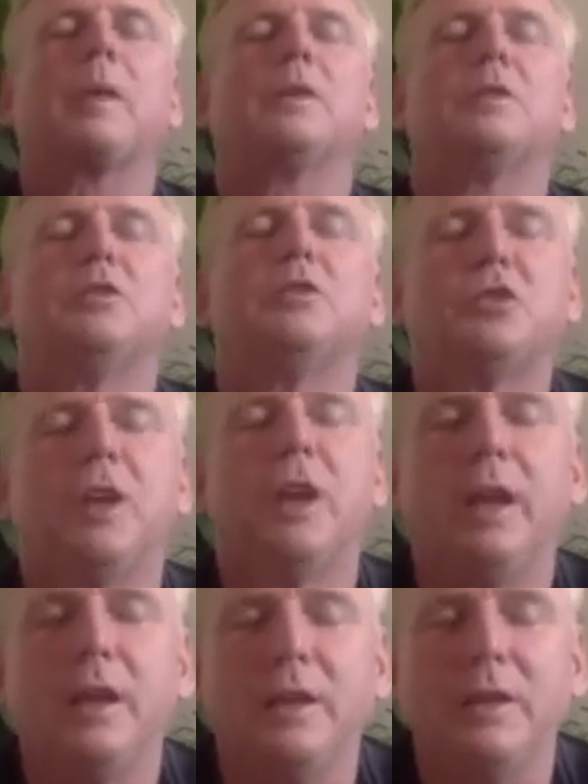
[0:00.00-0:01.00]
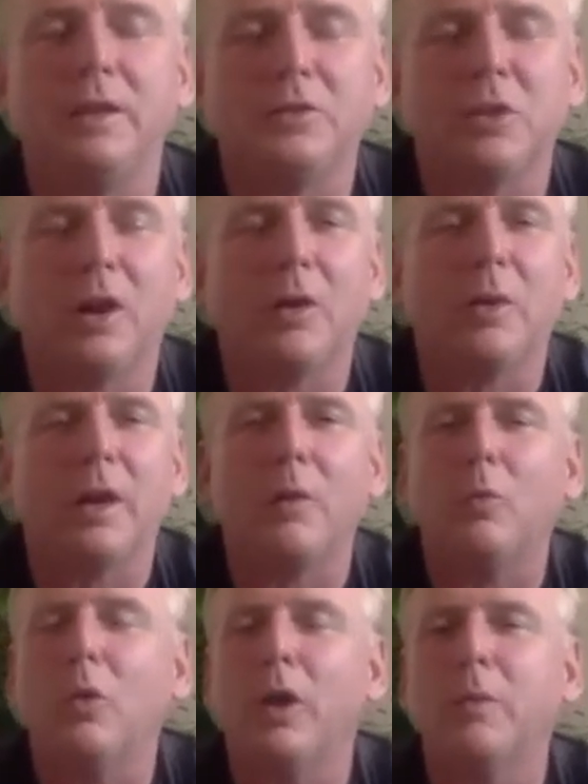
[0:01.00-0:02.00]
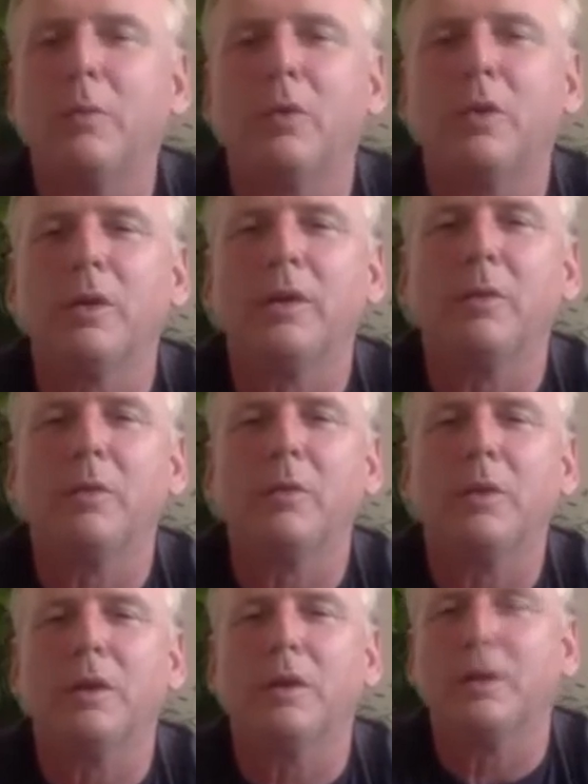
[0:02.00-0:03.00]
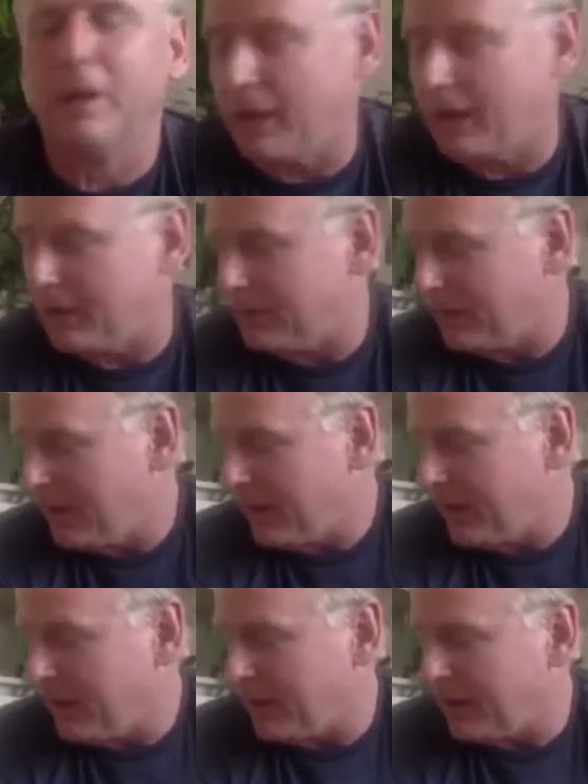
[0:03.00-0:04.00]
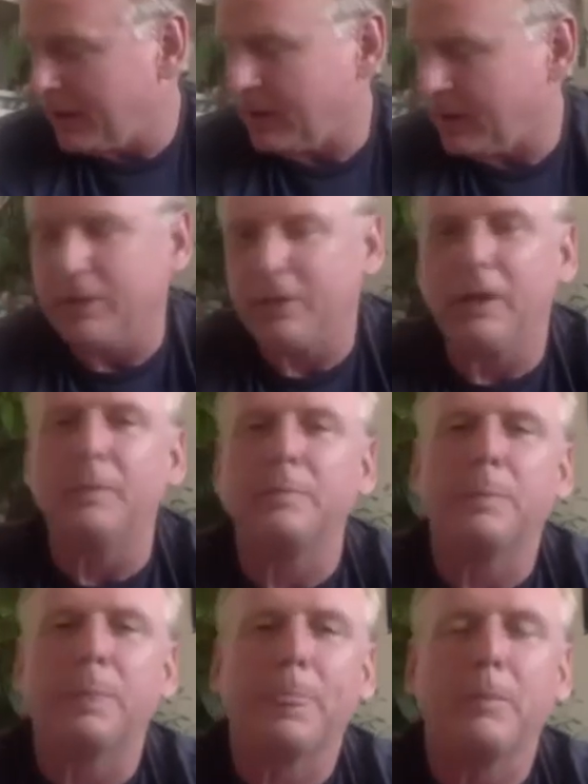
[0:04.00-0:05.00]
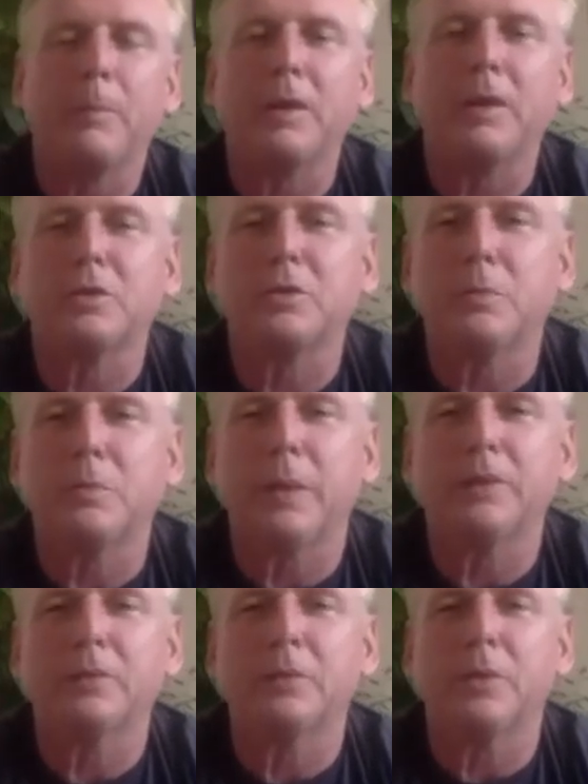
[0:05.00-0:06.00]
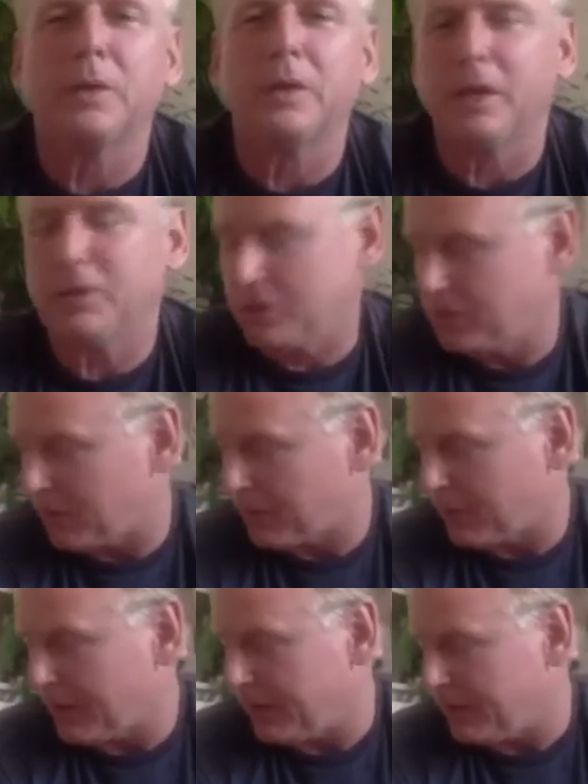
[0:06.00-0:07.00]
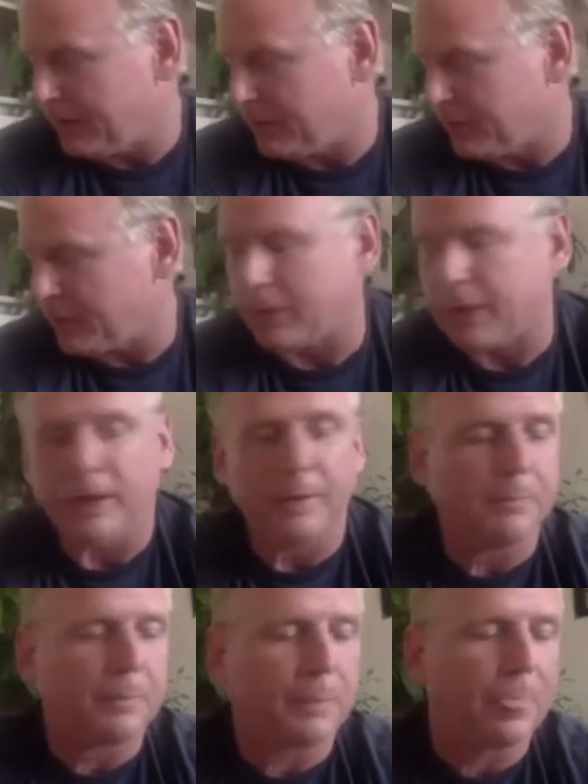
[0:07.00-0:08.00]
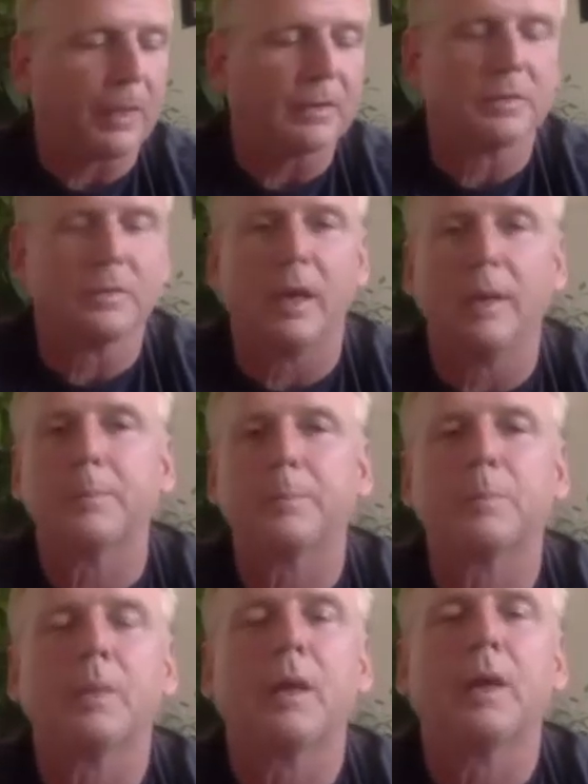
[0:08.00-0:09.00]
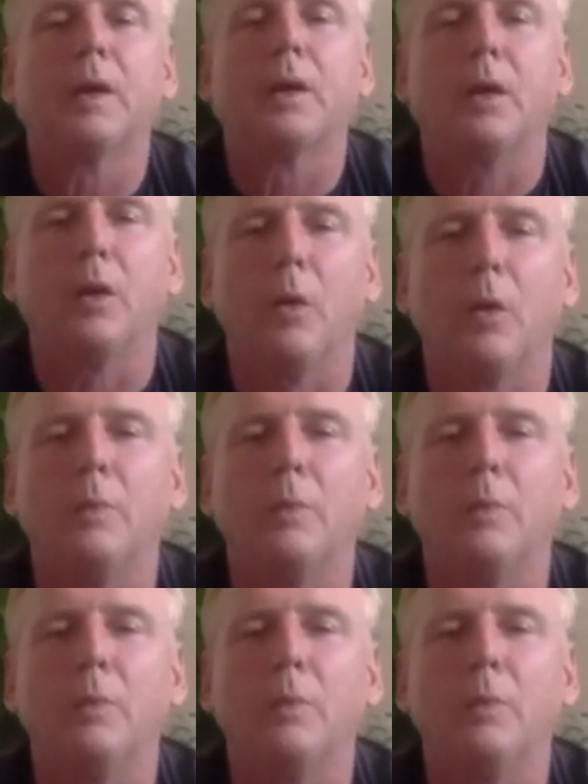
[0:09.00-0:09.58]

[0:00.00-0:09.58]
Change. All right, 1 more and then we are done. Hang in there. Make this your best one yet. Jump right into it. Ready, set, go.